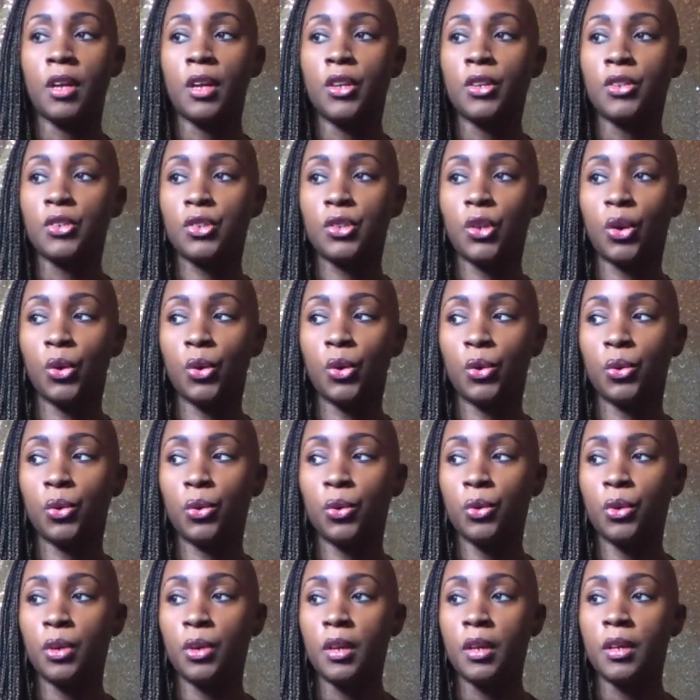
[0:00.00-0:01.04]

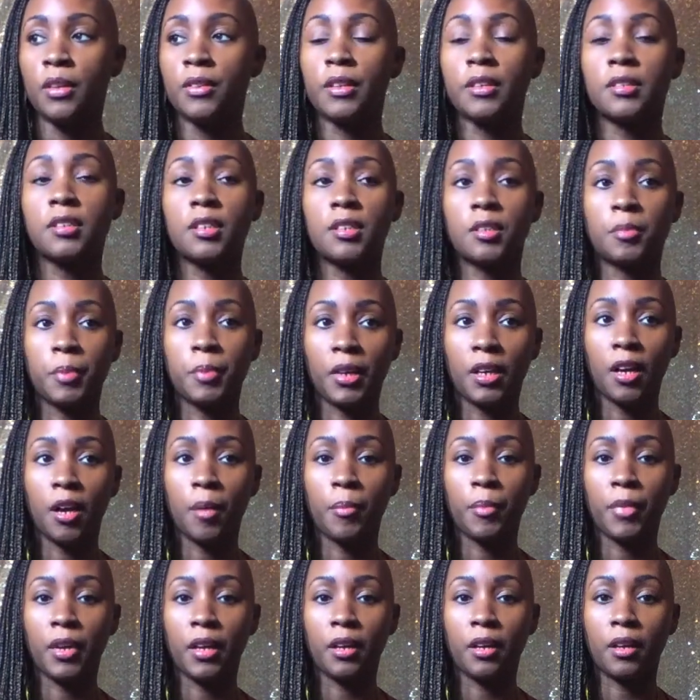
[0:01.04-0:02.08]
So this is
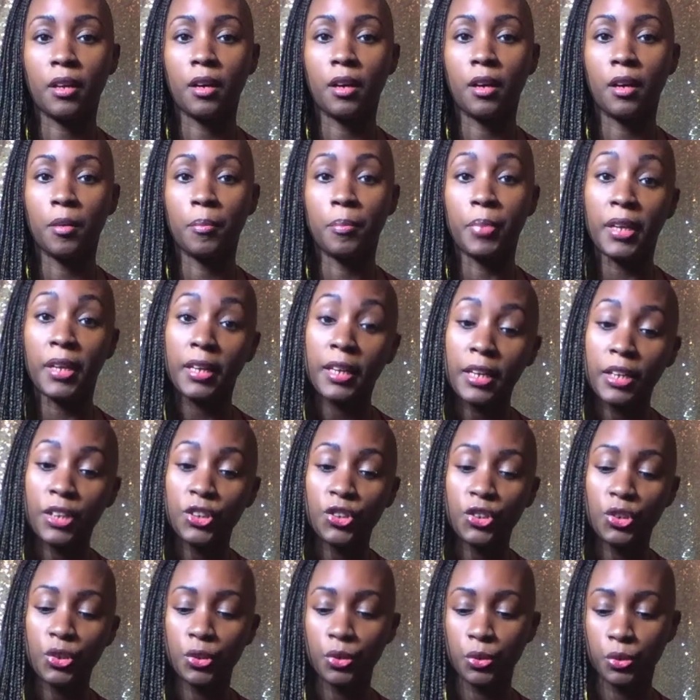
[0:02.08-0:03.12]
becoming a big
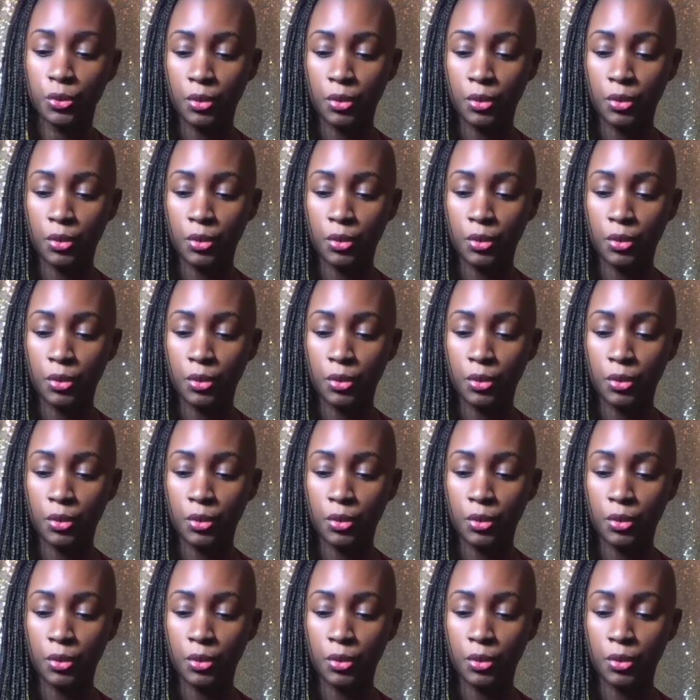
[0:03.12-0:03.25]
issue.